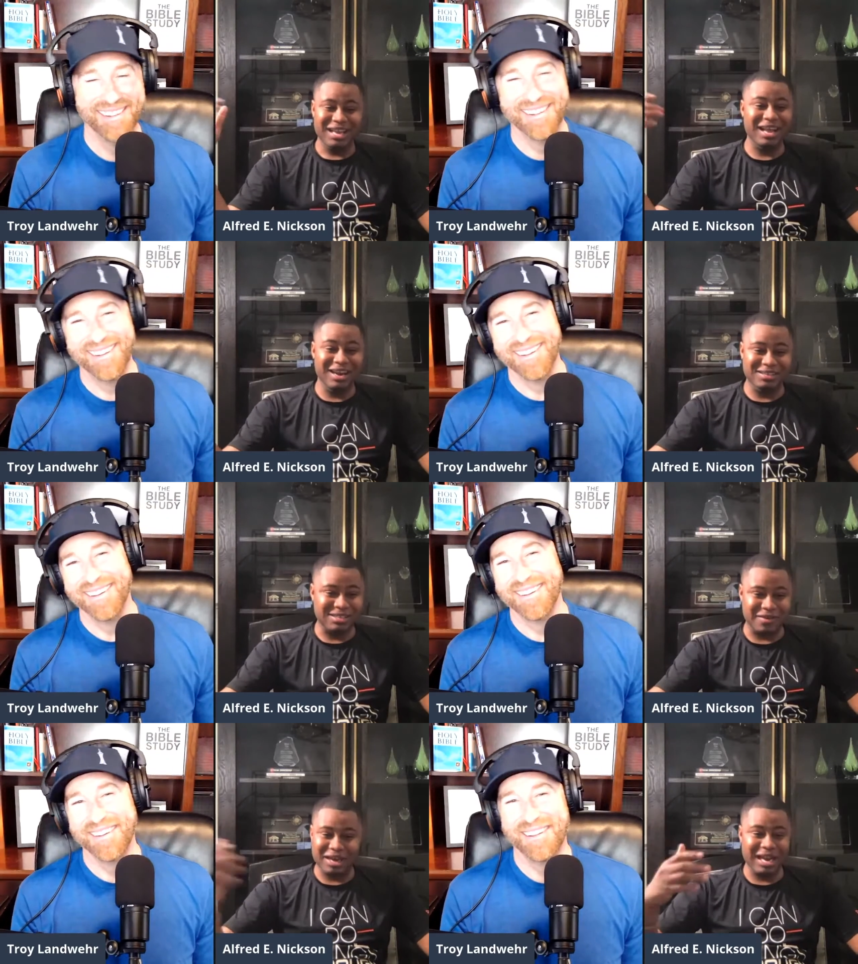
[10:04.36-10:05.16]
Speaker 1: none of this
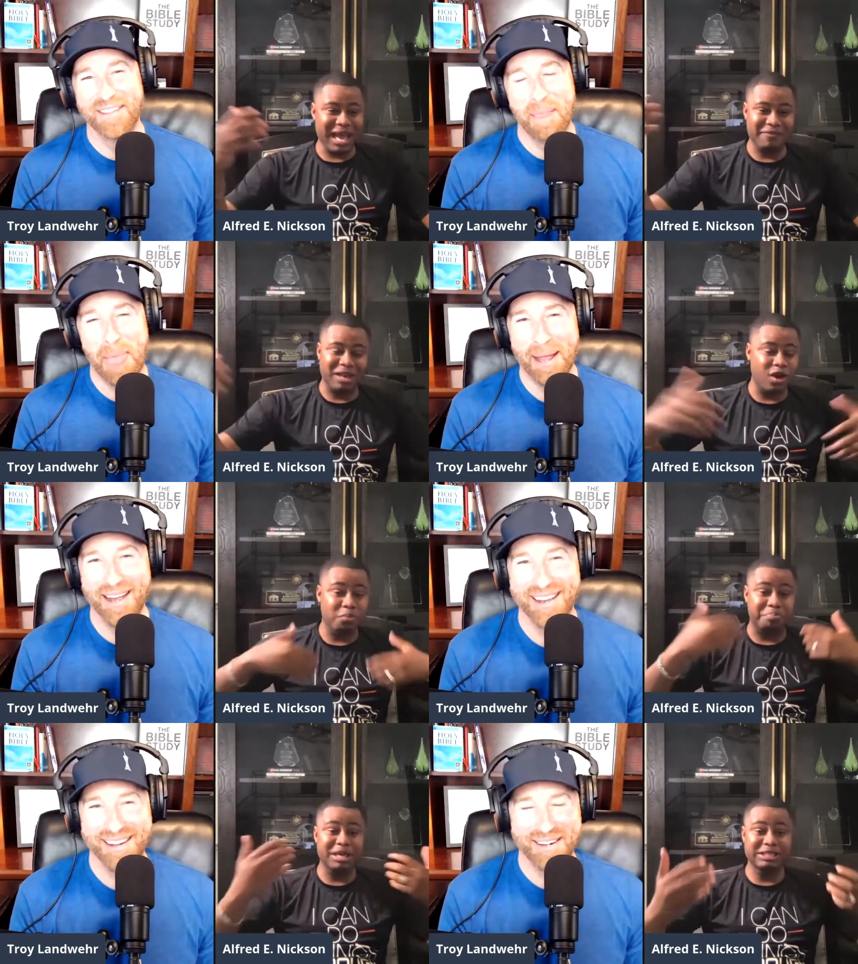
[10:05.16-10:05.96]
stuff. I didn't have
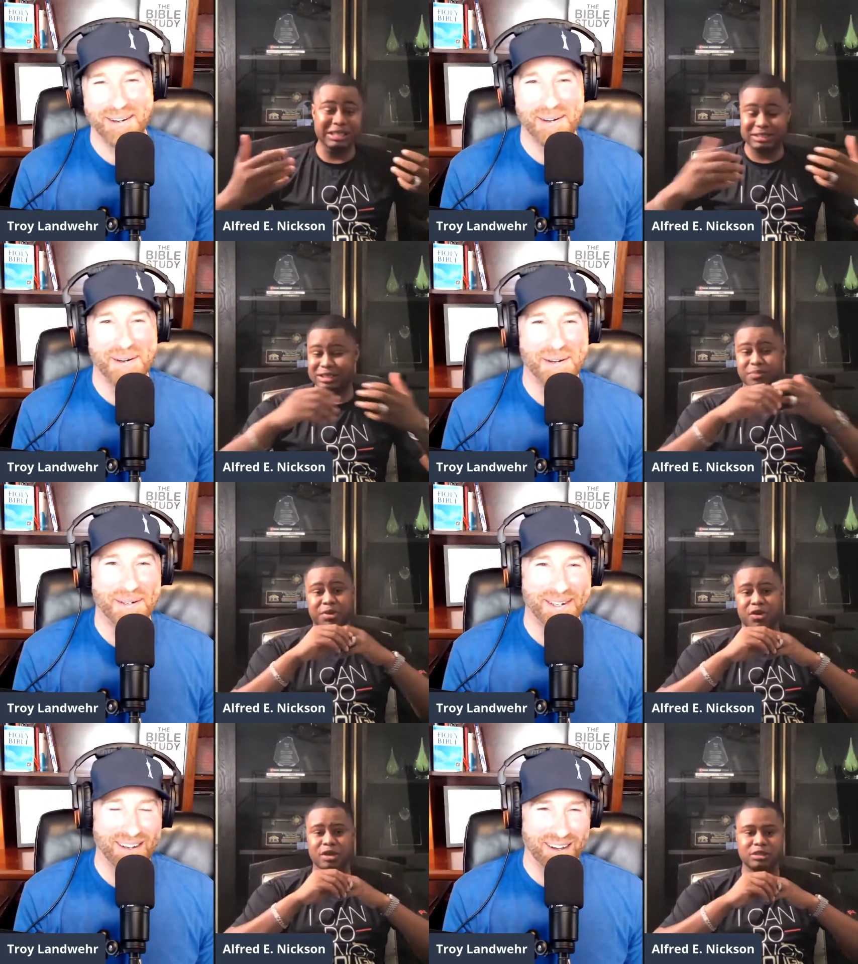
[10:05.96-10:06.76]
no business
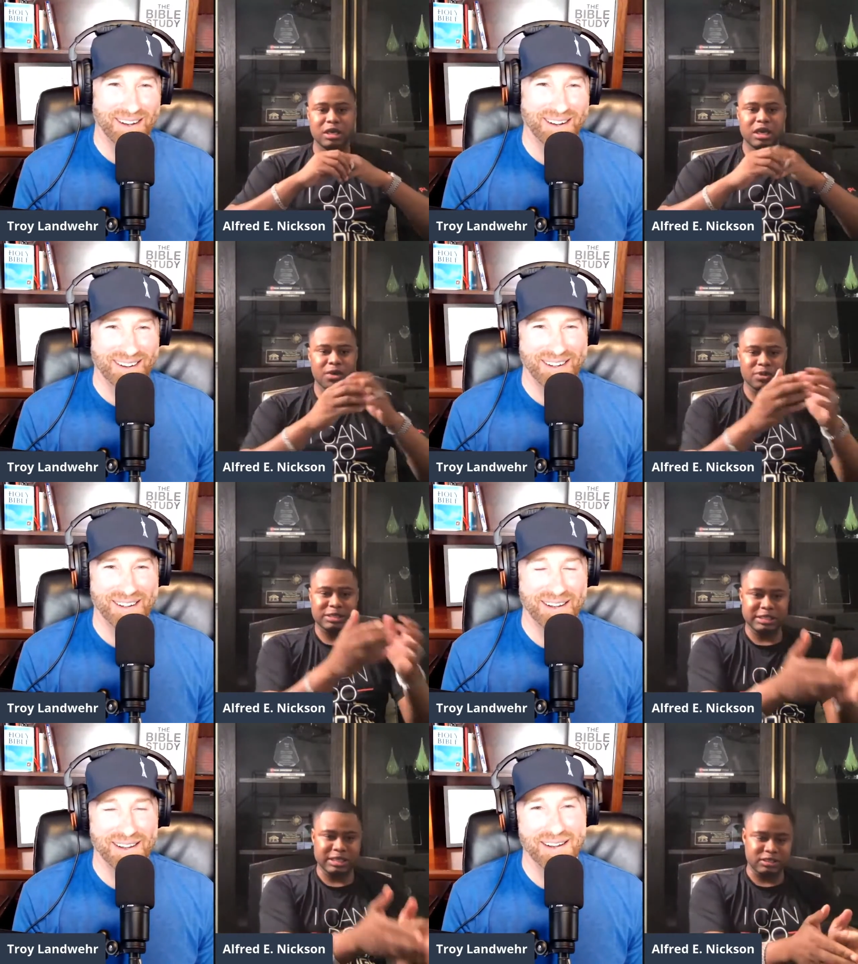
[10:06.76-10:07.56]
experience. It
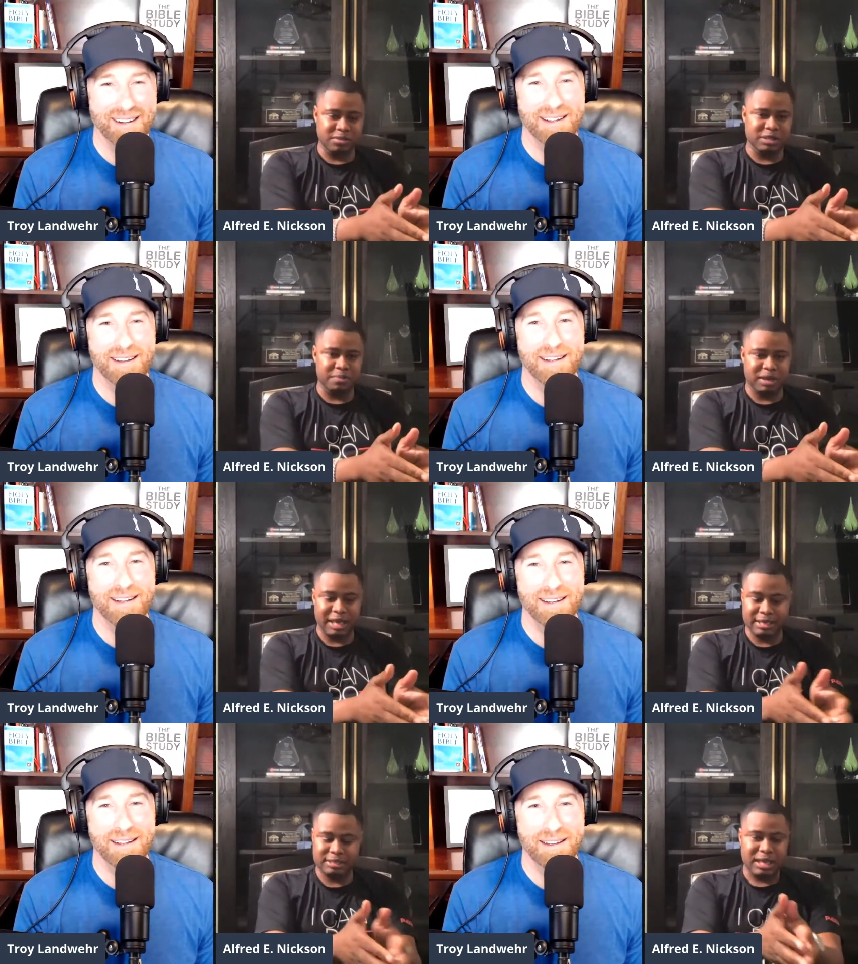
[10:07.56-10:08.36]
was systems in
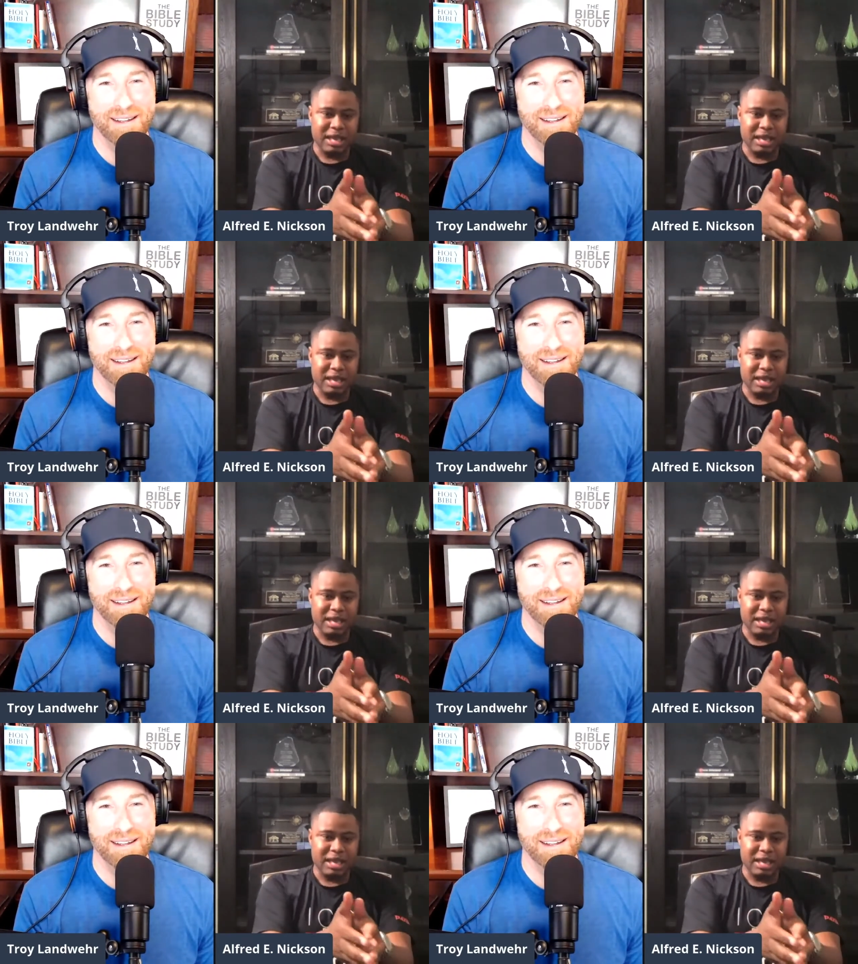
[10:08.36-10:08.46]
place.